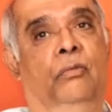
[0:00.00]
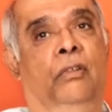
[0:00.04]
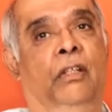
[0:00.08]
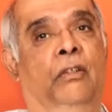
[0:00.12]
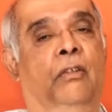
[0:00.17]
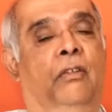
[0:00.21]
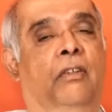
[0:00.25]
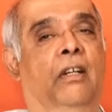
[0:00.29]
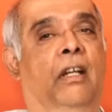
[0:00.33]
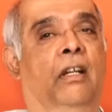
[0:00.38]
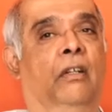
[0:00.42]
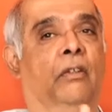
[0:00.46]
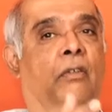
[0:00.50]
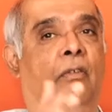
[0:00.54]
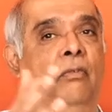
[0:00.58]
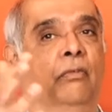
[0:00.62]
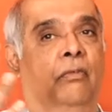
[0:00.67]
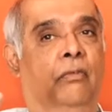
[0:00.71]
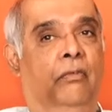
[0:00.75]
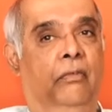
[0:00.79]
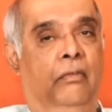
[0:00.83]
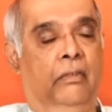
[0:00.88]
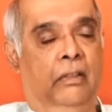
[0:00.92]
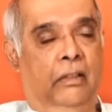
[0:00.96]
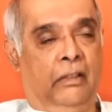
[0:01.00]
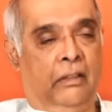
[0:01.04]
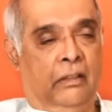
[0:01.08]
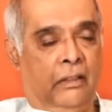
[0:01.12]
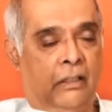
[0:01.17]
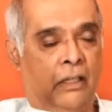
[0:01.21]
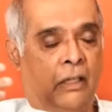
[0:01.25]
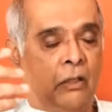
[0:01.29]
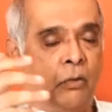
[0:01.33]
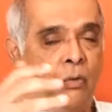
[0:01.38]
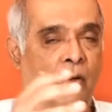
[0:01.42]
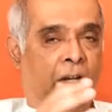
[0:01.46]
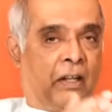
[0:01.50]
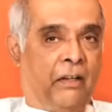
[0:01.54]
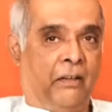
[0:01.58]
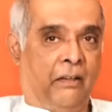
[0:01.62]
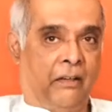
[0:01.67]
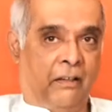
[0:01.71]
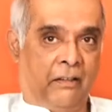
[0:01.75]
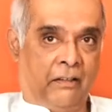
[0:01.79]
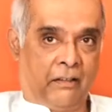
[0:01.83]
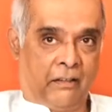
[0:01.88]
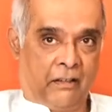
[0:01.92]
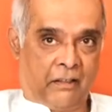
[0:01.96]
when you're trying to acquire
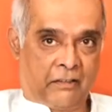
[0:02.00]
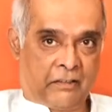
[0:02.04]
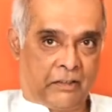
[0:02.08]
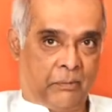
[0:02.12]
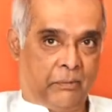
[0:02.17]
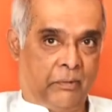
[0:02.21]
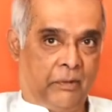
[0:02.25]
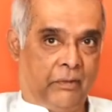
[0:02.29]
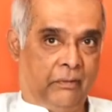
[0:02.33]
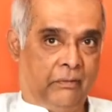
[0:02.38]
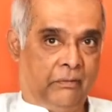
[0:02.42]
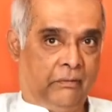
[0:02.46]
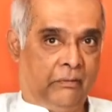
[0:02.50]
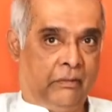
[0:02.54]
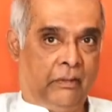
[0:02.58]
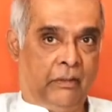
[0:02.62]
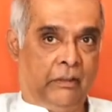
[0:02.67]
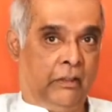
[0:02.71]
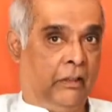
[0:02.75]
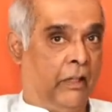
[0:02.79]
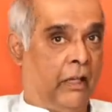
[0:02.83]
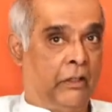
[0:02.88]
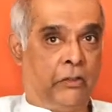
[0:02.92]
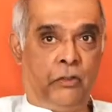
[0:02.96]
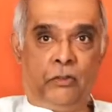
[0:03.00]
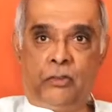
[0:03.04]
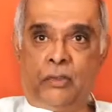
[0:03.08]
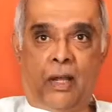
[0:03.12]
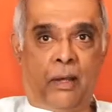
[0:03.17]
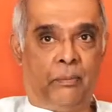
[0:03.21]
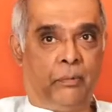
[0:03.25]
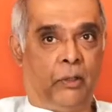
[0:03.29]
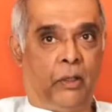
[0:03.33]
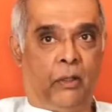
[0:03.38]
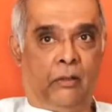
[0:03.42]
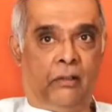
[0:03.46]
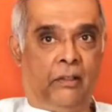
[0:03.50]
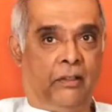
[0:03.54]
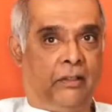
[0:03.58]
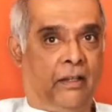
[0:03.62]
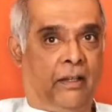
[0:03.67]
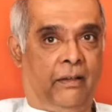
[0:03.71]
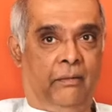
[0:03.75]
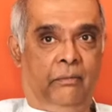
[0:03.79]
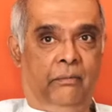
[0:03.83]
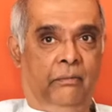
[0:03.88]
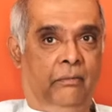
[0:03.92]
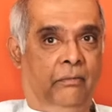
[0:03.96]
another customer, that used to happen all the
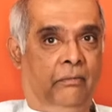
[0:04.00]
time.